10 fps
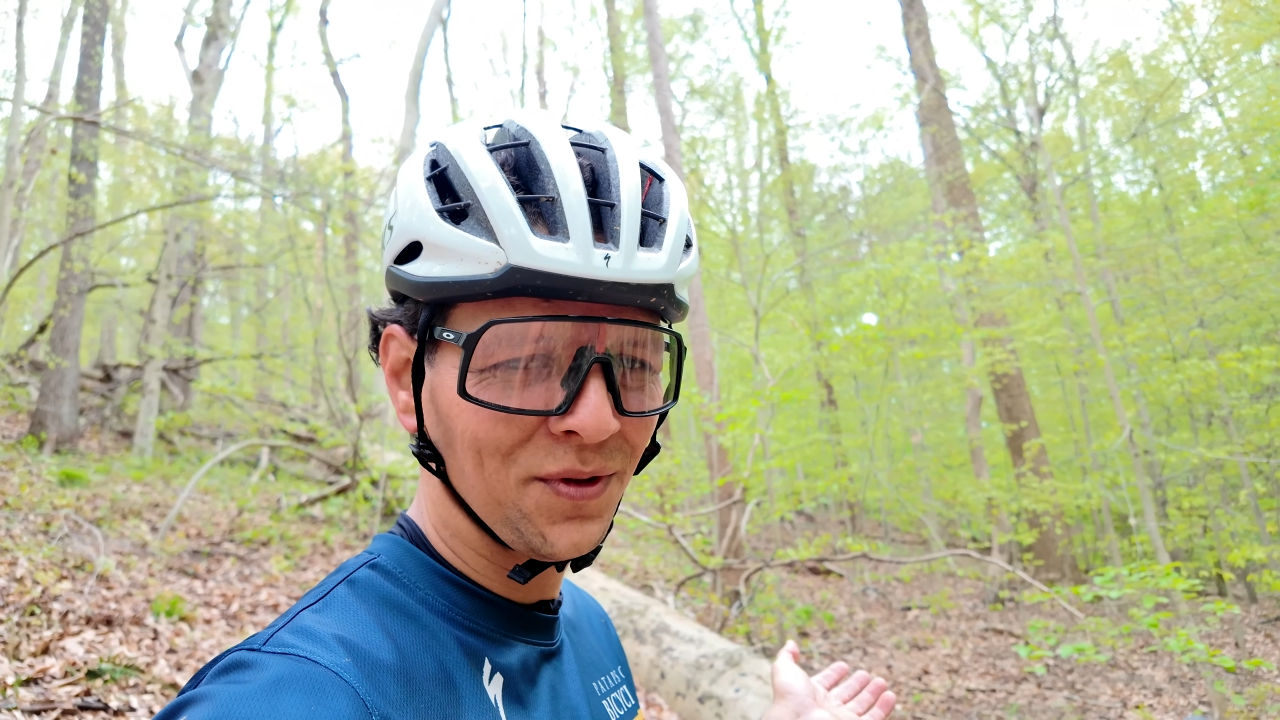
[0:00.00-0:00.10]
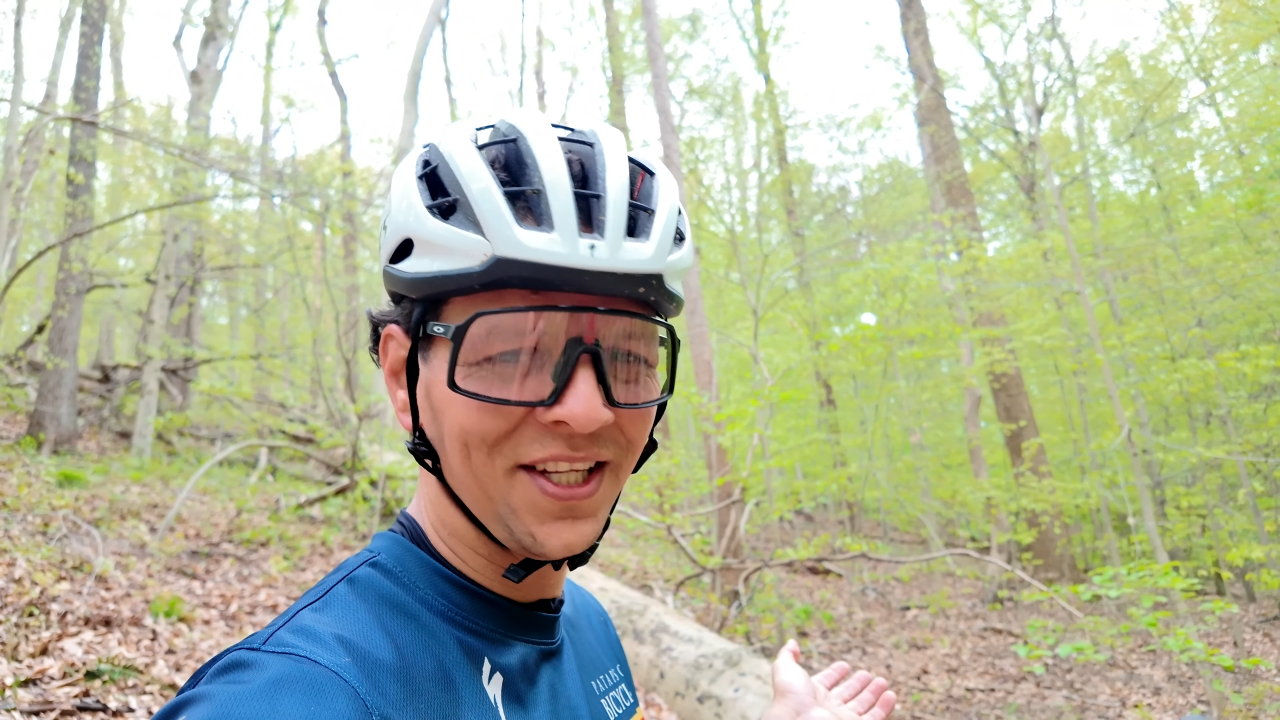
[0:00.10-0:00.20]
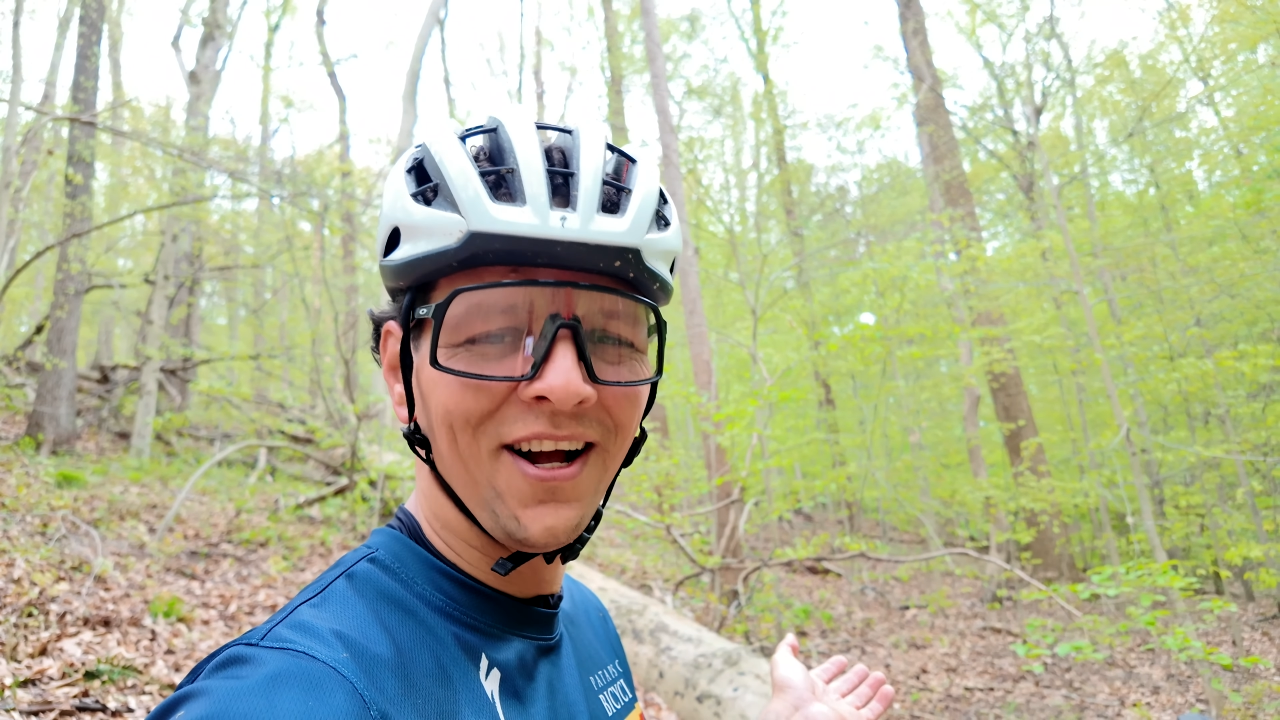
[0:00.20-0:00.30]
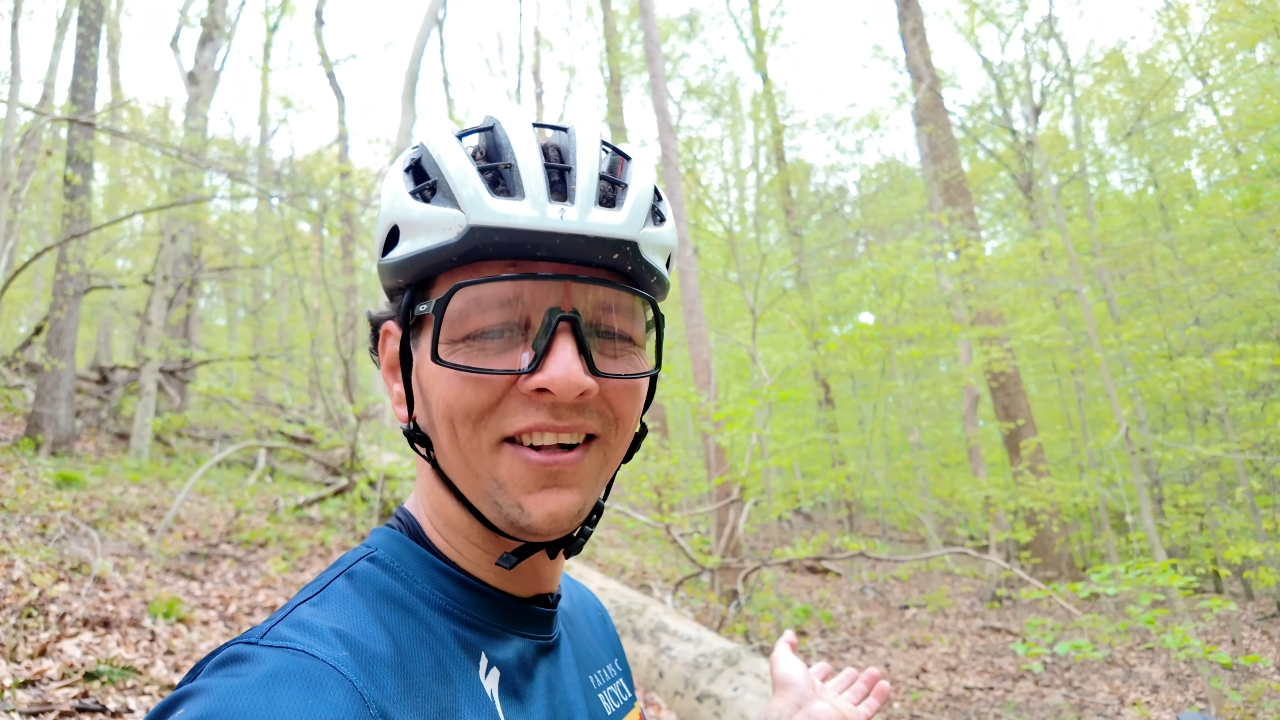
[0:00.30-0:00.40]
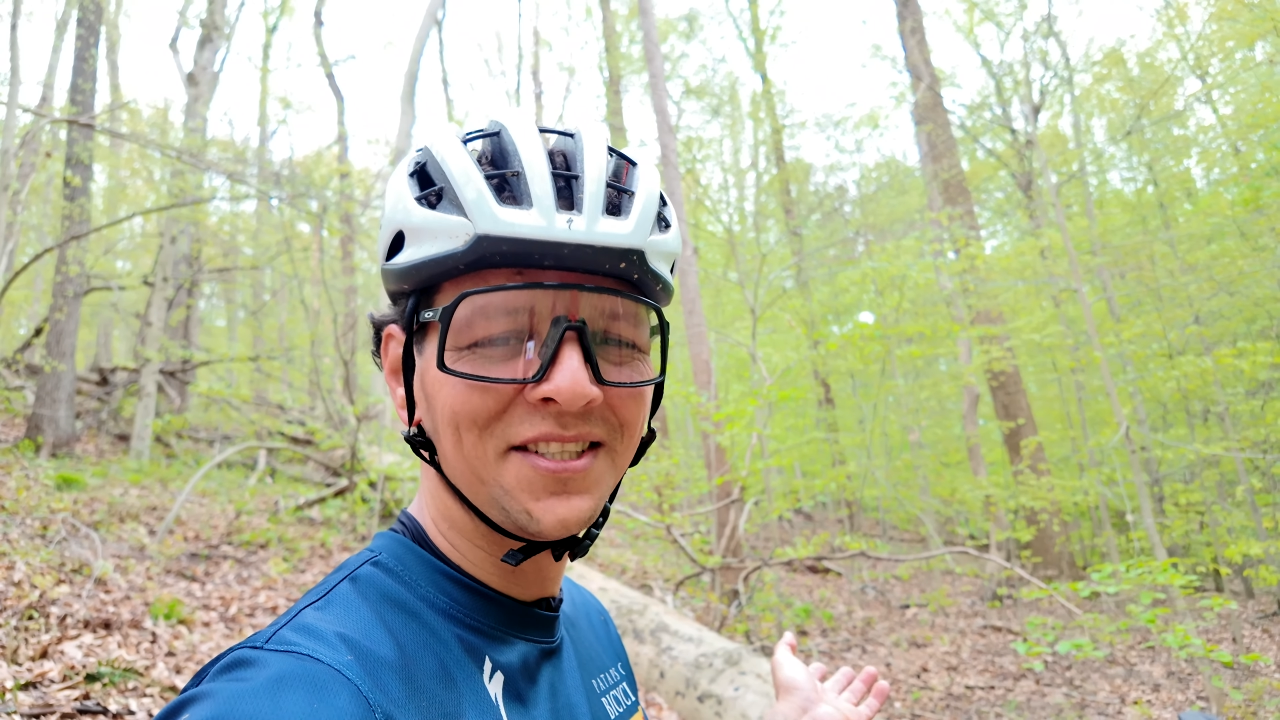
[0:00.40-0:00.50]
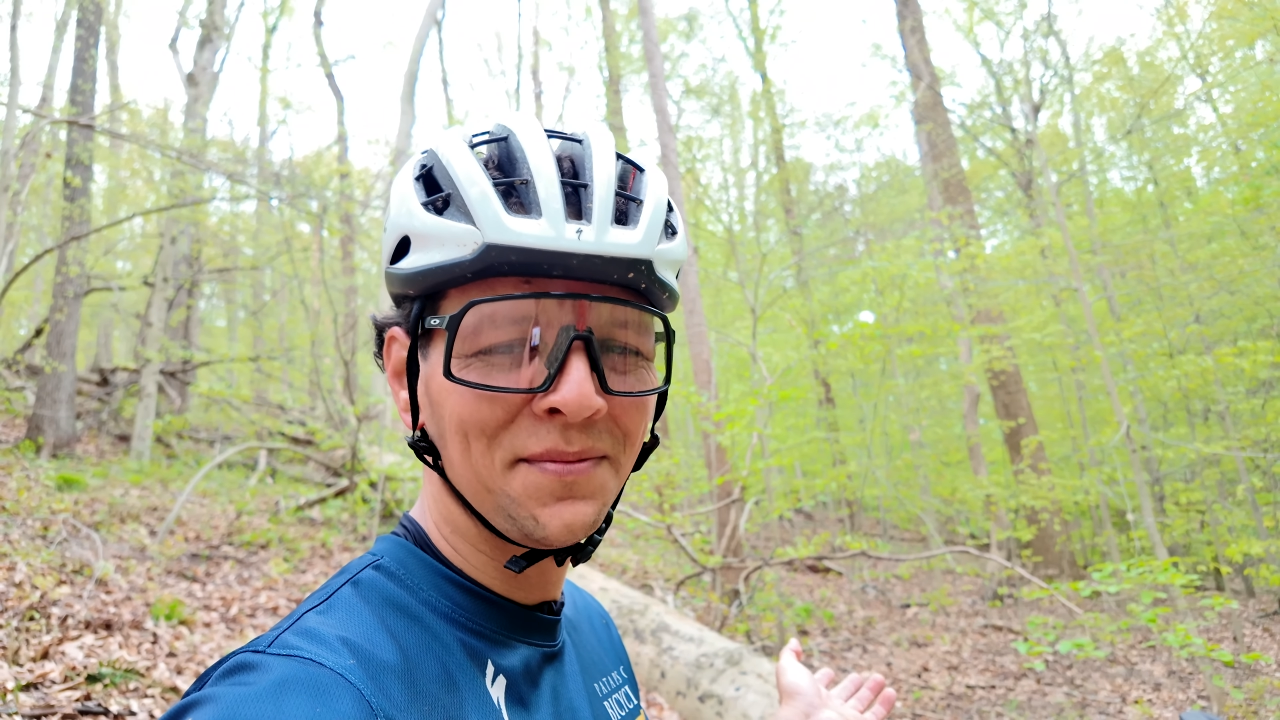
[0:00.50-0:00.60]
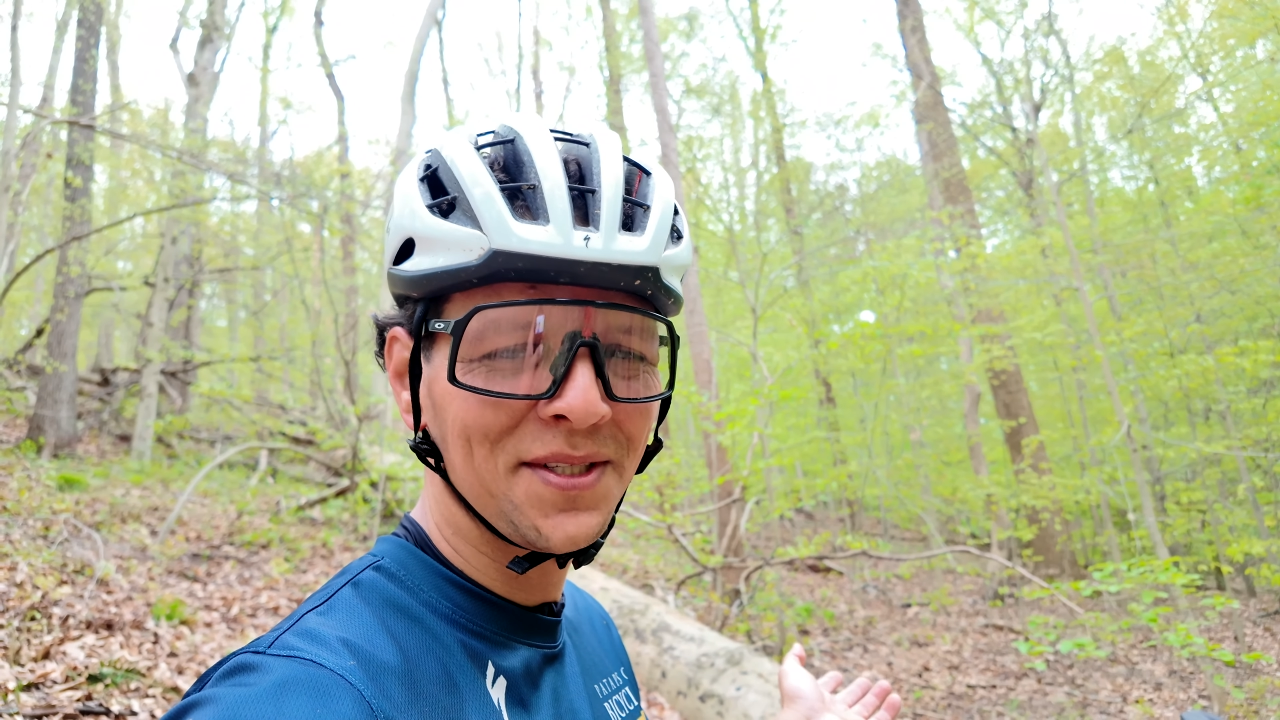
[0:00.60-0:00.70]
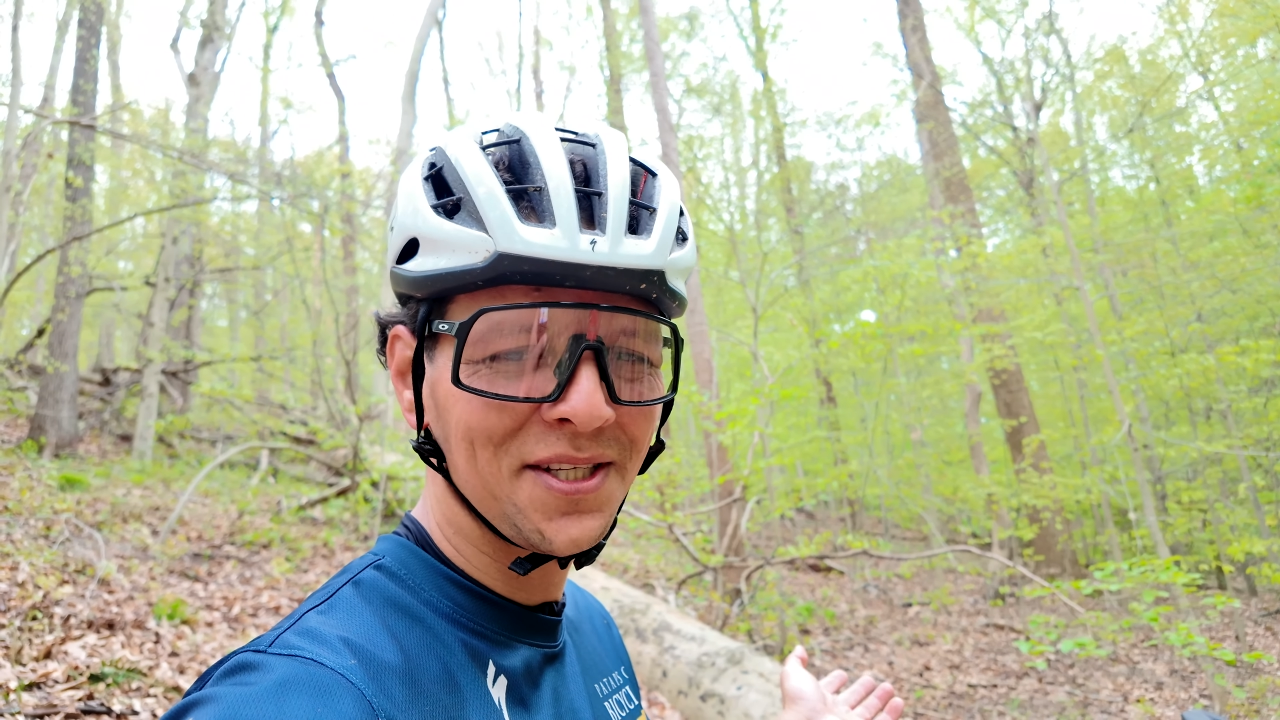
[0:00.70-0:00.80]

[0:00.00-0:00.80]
with the ultimate